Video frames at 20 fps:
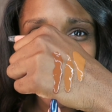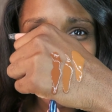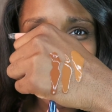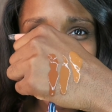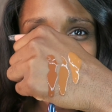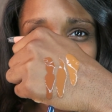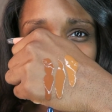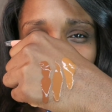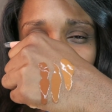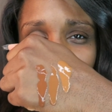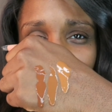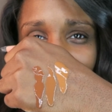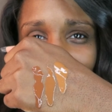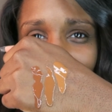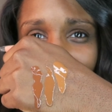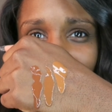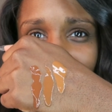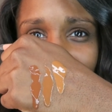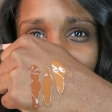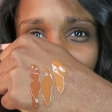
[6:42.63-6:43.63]
You guys know I
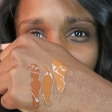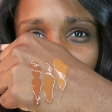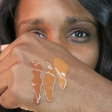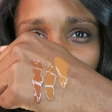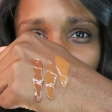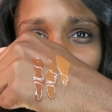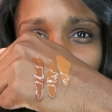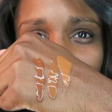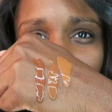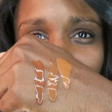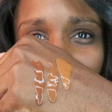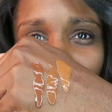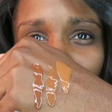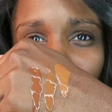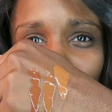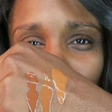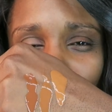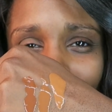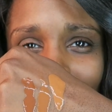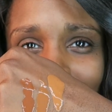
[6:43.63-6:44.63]
like a deeper
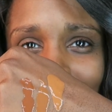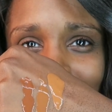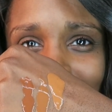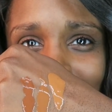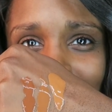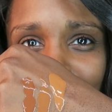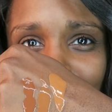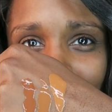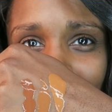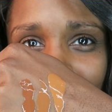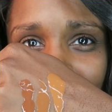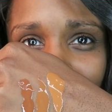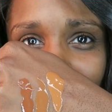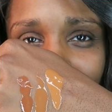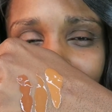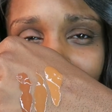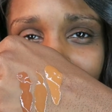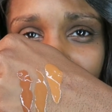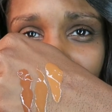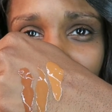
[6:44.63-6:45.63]
red in my
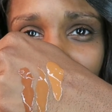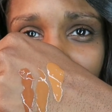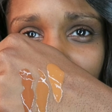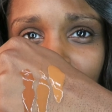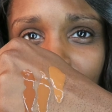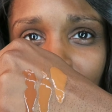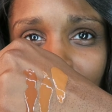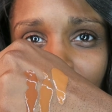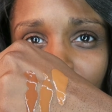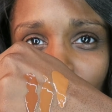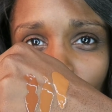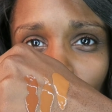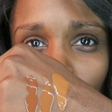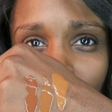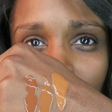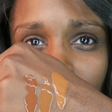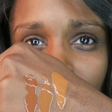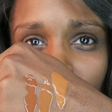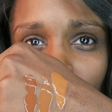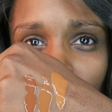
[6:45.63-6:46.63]
foundation, but I'm
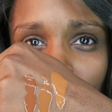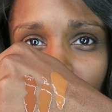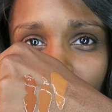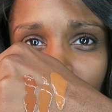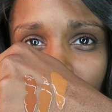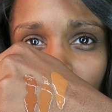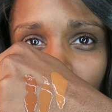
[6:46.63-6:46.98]
going to go for